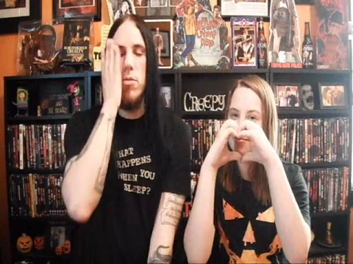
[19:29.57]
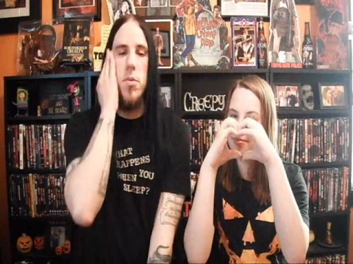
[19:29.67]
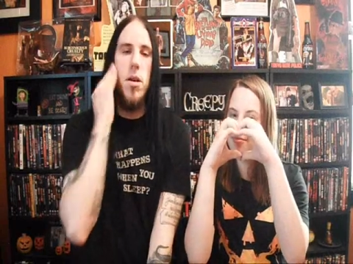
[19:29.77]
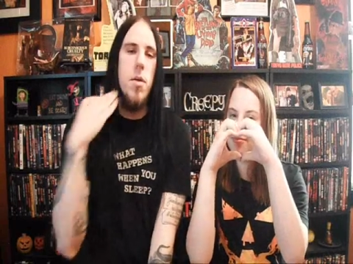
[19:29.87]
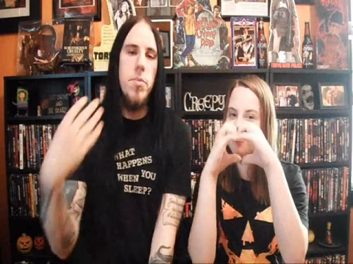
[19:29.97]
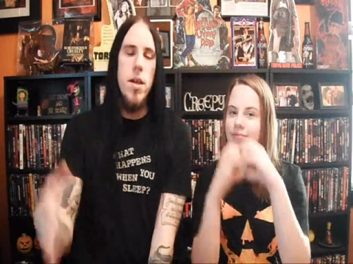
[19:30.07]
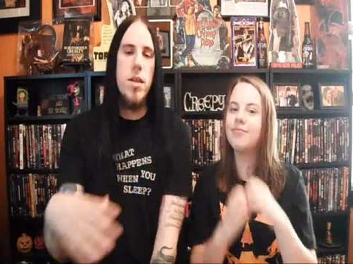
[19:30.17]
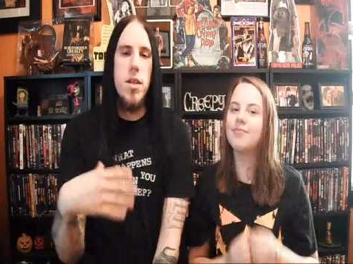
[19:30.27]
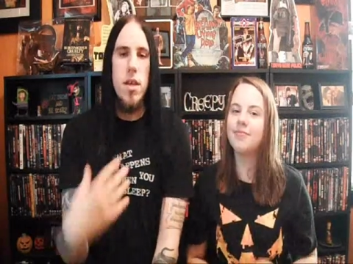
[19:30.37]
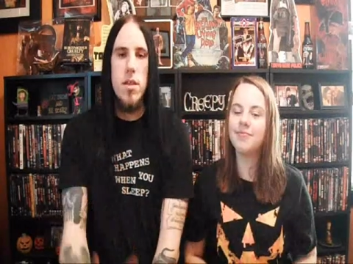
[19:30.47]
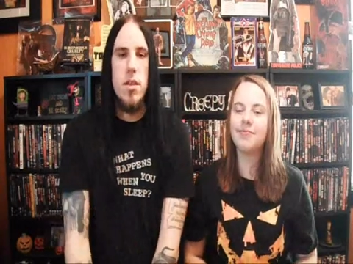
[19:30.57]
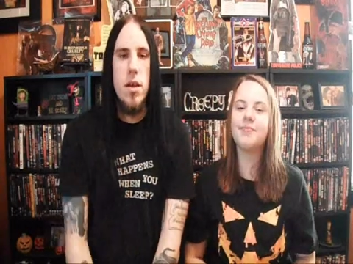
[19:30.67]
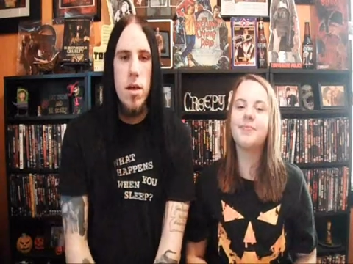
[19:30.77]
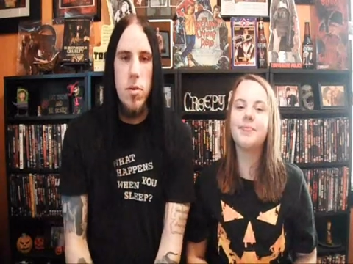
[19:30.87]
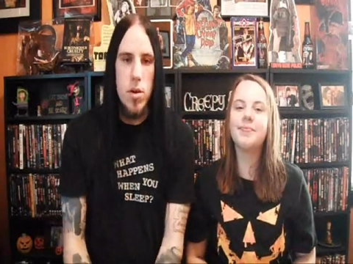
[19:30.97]
Speaker 1: She'll put updates as
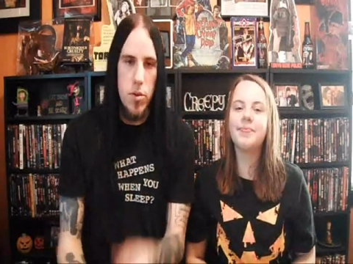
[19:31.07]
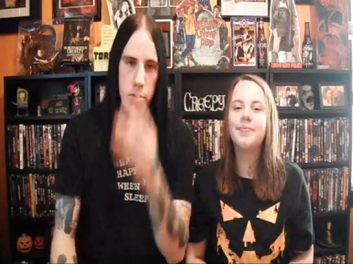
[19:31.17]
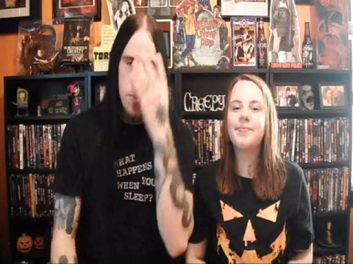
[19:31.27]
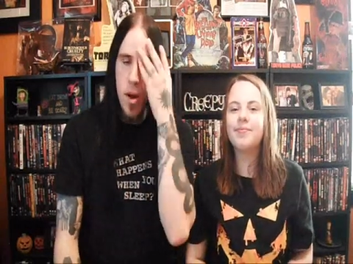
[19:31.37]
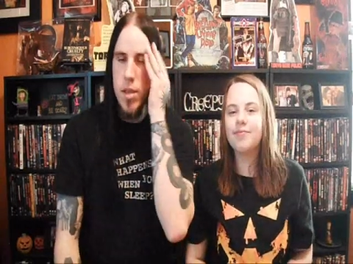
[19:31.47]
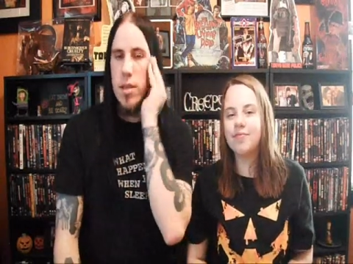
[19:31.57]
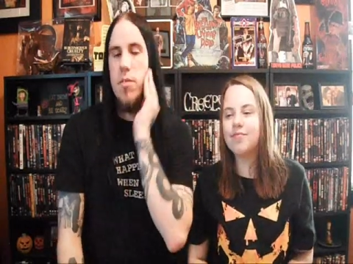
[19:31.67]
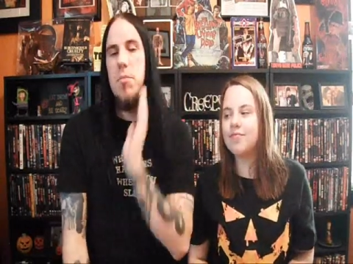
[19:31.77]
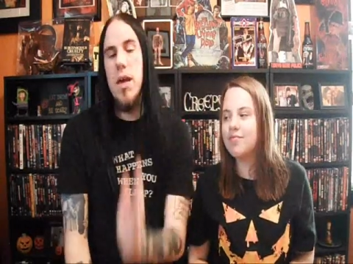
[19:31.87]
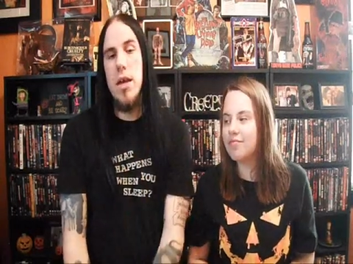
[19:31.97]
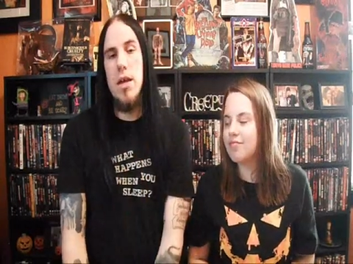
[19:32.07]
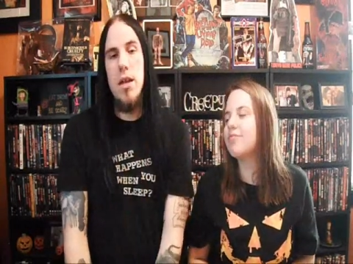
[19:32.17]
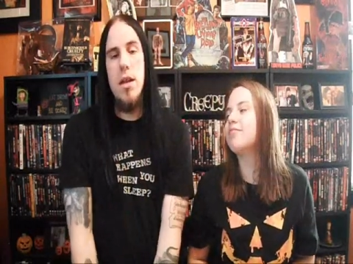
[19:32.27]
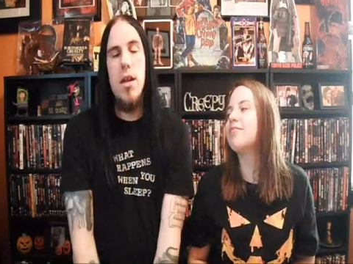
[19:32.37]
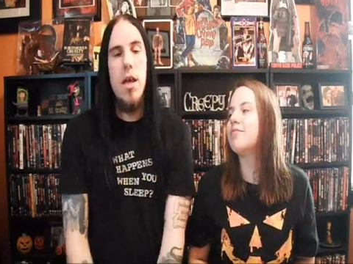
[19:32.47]
we go through the process of
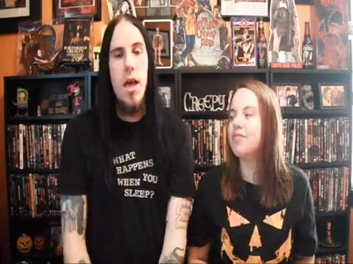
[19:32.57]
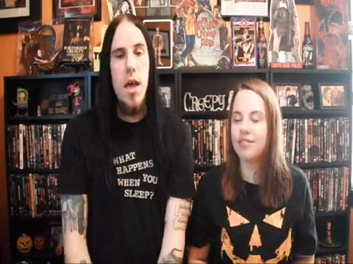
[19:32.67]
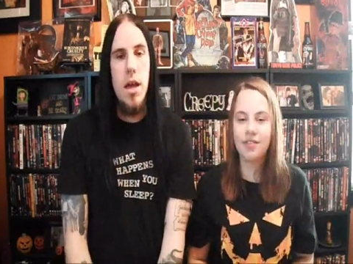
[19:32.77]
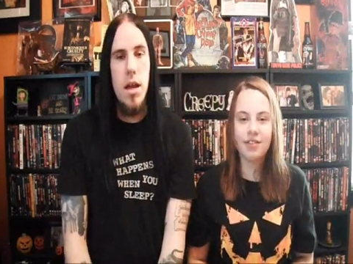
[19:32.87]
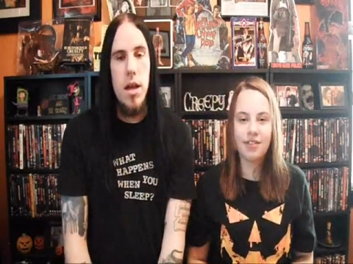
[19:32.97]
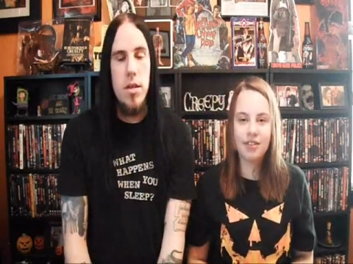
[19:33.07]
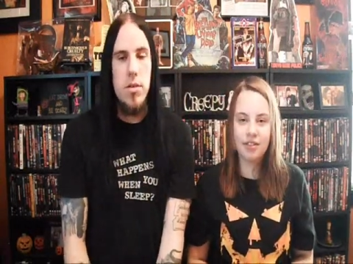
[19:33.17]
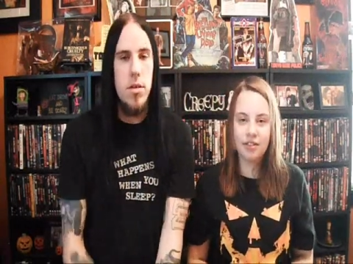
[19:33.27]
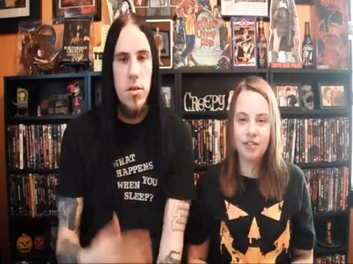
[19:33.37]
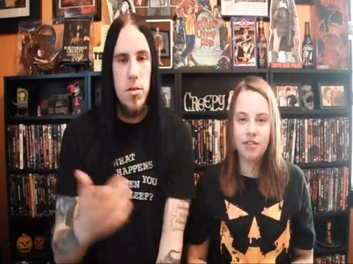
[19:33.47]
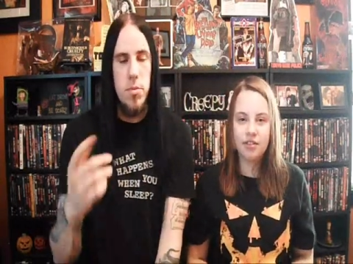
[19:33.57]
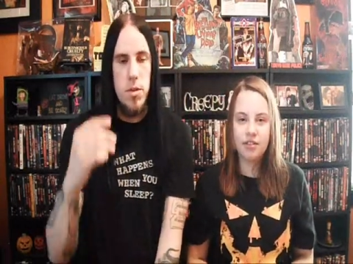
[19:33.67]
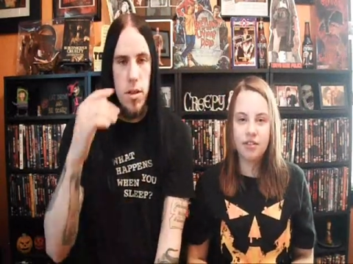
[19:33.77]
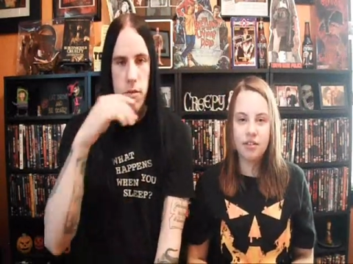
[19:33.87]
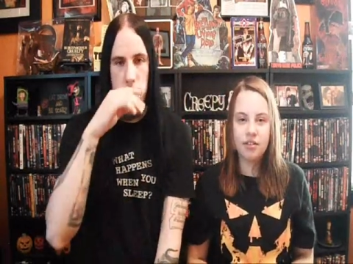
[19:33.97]
making it, and uh, she also
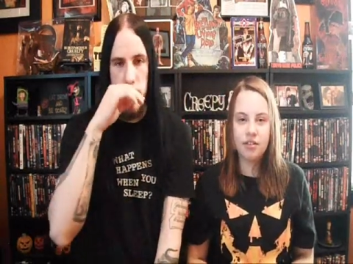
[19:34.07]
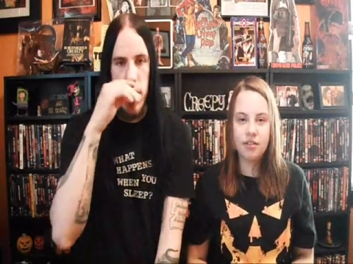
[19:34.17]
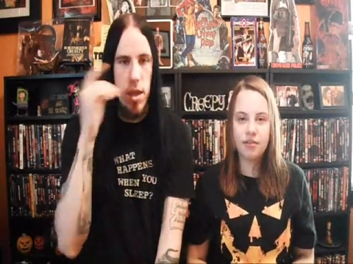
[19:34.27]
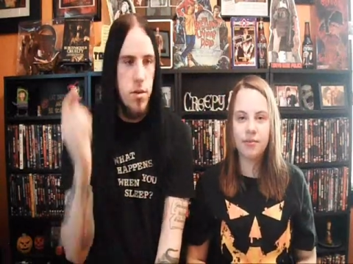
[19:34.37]
puts other videos